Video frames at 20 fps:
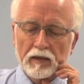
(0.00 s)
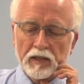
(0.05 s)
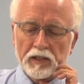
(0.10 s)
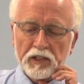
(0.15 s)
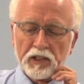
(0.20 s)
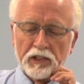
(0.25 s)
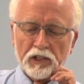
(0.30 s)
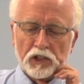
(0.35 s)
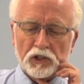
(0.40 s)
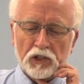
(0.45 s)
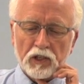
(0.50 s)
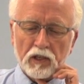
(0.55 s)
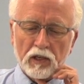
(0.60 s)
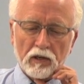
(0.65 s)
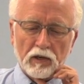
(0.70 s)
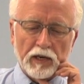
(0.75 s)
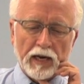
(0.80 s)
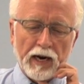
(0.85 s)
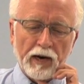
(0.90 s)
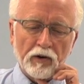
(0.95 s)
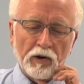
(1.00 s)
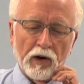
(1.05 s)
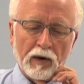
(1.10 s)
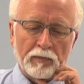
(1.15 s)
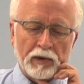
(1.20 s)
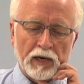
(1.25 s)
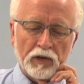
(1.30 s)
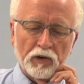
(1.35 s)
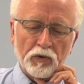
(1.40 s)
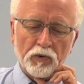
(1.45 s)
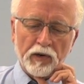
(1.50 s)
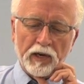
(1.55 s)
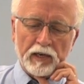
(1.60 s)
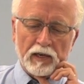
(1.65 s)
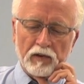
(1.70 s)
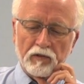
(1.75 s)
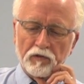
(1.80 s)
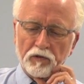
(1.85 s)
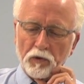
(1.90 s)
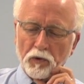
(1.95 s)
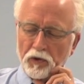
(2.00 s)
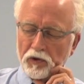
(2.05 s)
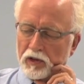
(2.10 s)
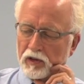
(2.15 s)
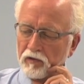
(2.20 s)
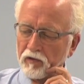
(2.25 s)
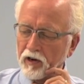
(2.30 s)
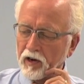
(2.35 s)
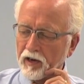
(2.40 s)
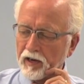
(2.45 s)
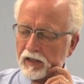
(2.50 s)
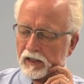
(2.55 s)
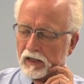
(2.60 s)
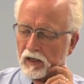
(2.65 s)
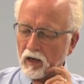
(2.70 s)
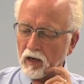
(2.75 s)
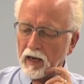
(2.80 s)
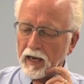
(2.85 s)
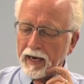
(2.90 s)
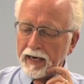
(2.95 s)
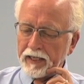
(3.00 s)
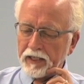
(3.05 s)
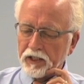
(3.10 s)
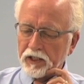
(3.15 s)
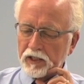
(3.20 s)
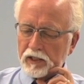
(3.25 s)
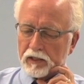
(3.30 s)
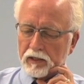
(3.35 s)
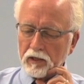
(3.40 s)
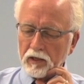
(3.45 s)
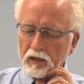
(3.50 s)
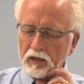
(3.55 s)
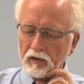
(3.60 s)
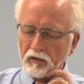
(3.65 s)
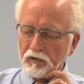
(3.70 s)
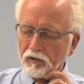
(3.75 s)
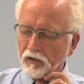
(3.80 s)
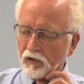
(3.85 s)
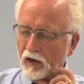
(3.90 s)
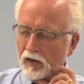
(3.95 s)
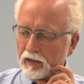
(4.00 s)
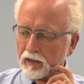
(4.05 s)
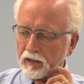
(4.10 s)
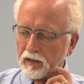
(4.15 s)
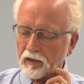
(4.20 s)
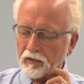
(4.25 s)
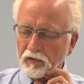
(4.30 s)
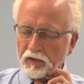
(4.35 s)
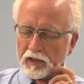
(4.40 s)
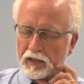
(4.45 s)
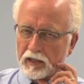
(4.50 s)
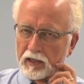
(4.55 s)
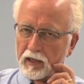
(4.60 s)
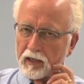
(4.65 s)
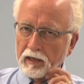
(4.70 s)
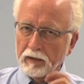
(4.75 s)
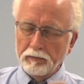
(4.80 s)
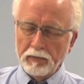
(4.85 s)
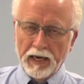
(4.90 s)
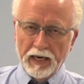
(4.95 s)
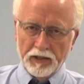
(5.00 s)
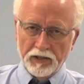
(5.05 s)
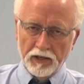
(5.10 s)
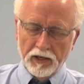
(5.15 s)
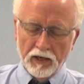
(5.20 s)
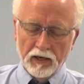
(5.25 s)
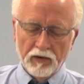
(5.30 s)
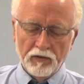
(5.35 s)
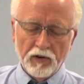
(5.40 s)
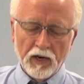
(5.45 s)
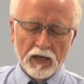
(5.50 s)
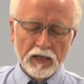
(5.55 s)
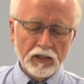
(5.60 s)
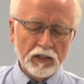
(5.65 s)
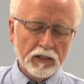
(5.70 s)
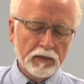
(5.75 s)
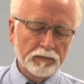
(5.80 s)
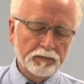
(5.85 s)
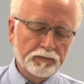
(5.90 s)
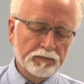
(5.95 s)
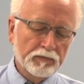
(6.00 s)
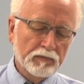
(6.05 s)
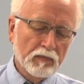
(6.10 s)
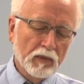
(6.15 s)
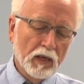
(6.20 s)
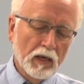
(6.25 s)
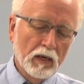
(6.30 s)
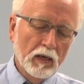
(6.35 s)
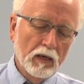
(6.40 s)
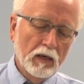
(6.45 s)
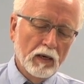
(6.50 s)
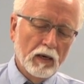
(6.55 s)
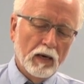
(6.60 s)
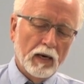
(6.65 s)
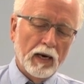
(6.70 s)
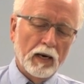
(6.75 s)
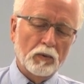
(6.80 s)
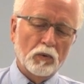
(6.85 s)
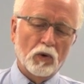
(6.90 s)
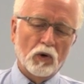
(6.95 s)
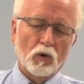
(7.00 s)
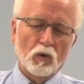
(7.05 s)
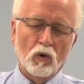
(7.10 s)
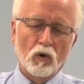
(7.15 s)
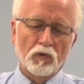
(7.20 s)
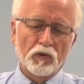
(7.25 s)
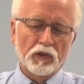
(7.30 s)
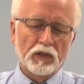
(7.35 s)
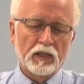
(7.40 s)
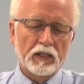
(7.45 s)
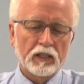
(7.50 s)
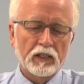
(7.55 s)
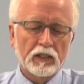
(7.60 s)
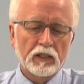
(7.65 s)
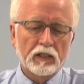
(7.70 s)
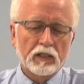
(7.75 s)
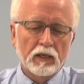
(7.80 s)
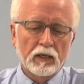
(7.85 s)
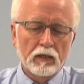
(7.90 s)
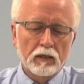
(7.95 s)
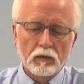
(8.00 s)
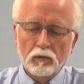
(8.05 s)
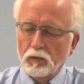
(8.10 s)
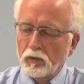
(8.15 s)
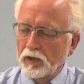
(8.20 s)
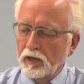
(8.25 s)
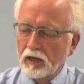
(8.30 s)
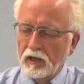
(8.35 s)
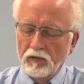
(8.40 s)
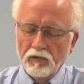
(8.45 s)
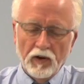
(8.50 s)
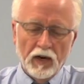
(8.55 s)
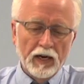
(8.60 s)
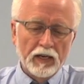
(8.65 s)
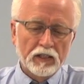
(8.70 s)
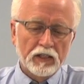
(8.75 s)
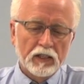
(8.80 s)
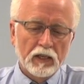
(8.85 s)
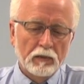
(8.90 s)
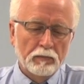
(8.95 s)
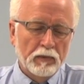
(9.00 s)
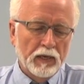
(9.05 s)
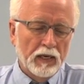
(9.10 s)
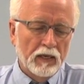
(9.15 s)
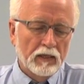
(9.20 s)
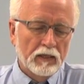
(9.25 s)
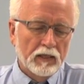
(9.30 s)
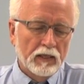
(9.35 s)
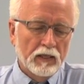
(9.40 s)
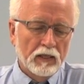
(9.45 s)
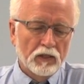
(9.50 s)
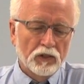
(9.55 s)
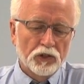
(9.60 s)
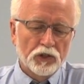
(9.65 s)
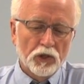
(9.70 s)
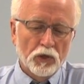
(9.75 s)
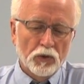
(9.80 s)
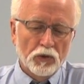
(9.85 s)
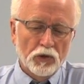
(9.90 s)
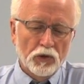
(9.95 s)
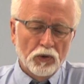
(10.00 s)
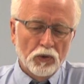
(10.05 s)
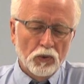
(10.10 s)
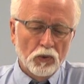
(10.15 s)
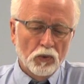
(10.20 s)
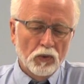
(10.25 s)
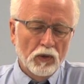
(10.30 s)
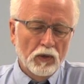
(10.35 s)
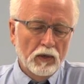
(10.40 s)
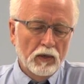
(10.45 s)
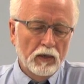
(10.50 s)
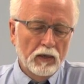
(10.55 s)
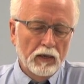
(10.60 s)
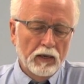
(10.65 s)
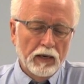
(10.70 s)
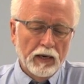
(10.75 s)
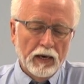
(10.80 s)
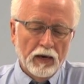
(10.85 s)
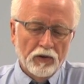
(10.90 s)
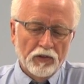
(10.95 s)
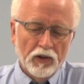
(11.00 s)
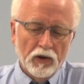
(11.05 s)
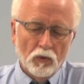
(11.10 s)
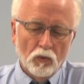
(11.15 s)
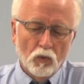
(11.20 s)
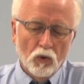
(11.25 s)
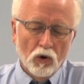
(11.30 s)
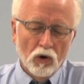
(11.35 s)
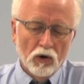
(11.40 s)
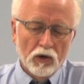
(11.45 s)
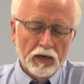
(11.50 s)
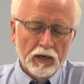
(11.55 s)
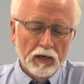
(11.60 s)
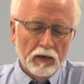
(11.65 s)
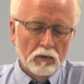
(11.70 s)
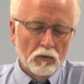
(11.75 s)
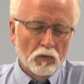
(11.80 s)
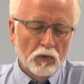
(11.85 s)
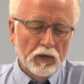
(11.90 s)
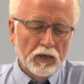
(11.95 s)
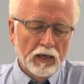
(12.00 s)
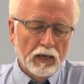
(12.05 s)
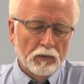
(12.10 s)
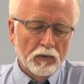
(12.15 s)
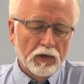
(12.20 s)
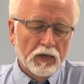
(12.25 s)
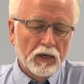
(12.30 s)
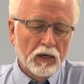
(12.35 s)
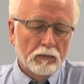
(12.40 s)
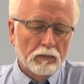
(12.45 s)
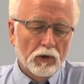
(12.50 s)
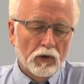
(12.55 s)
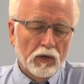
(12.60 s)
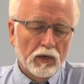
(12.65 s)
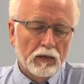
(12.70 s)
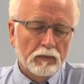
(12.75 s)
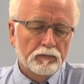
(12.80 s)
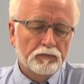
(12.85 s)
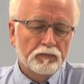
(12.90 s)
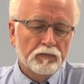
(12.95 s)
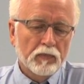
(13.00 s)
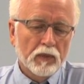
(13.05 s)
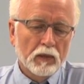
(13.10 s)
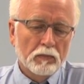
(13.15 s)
This is just a little diagram I created for the various lights on the front of the uh, Pantheon device. I will go over these uh, with the device in a minute and show you how they work and when they would come on.